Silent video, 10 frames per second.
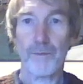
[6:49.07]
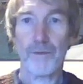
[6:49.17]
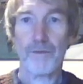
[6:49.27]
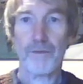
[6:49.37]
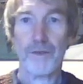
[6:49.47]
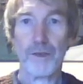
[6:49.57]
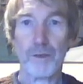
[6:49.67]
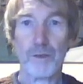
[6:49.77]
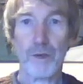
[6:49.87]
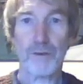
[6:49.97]
du
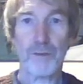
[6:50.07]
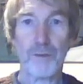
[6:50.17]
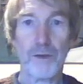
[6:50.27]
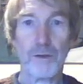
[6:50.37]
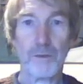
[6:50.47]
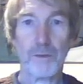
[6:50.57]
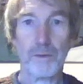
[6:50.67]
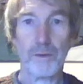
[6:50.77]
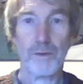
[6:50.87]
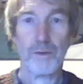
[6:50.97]
over mu,
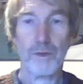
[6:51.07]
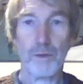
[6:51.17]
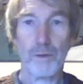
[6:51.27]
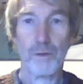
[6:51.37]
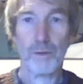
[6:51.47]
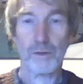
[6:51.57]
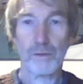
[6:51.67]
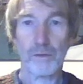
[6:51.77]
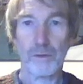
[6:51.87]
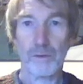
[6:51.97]
the usual
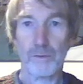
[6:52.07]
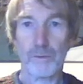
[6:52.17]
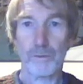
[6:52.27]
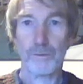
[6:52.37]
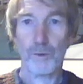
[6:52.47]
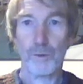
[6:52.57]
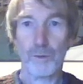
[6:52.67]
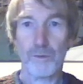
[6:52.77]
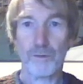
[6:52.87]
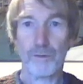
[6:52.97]
form
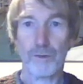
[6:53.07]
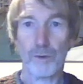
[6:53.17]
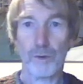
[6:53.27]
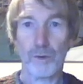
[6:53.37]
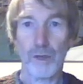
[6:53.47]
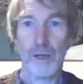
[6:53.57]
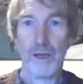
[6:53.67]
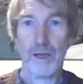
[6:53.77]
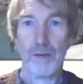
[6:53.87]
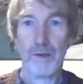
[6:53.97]
for a
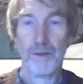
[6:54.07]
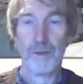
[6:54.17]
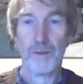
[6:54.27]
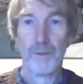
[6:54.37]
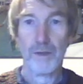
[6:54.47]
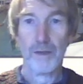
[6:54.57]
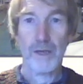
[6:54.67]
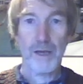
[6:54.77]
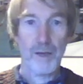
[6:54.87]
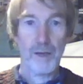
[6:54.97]
Reynolds number.
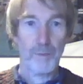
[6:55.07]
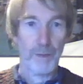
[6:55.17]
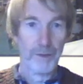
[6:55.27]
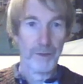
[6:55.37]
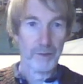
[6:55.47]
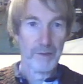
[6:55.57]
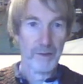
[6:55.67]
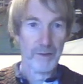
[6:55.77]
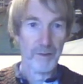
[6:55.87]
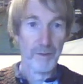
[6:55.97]
Particle
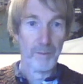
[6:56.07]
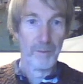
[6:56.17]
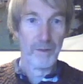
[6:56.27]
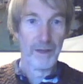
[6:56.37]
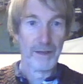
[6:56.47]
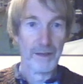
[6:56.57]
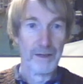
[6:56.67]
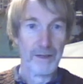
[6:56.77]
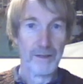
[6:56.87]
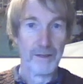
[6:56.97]
Reynolds number, that
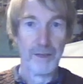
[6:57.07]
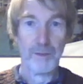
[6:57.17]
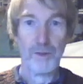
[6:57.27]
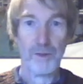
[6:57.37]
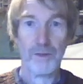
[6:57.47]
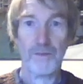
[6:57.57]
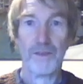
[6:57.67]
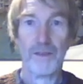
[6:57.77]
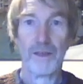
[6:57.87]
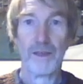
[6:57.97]
linear dimension
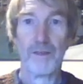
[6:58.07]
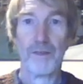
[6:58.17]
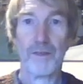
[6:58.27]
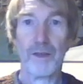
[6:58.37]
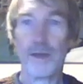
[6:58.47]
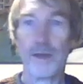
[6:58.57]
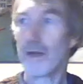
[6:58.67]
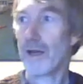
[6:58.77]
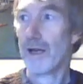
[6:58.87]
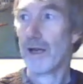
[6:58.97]
d, is the
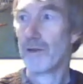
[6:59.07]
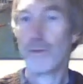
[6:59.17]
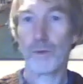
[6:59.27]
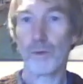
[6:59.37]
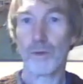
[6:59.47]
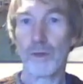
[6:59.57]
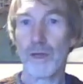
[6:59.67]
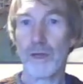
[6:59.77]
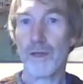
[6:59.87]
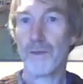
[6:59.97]
actual
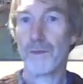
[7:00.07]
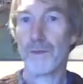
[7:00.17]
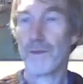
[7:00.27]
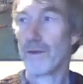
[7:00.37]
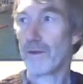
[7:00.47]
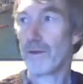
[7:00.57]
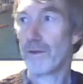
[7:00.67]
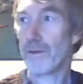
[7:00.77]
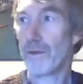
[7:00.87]
size